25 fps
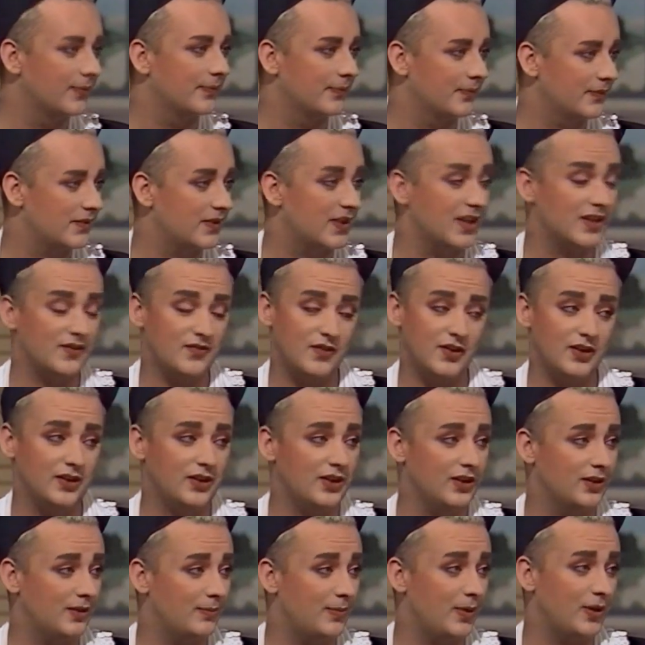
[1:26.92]
Yeah, so that's very
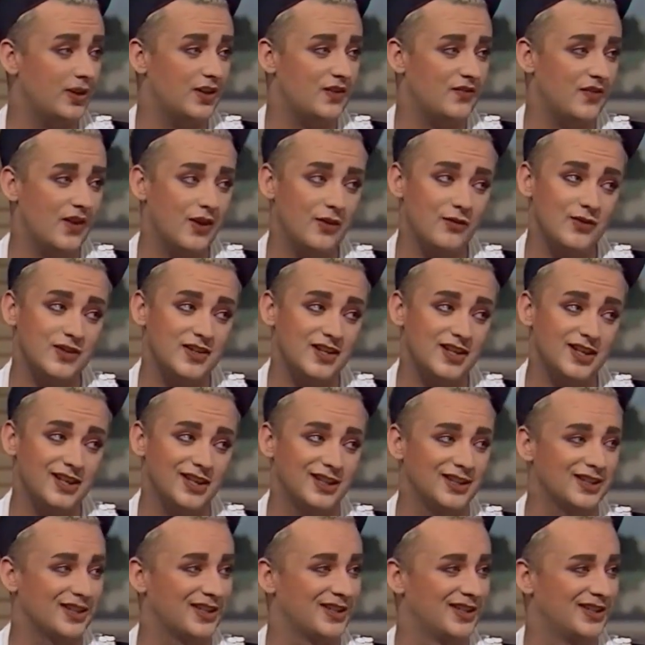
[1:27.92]
good. The body's very
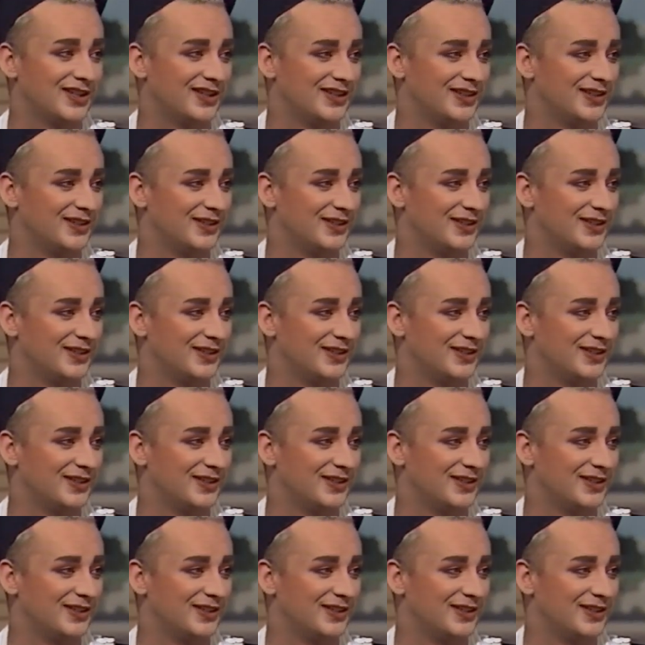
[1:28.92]
resilient.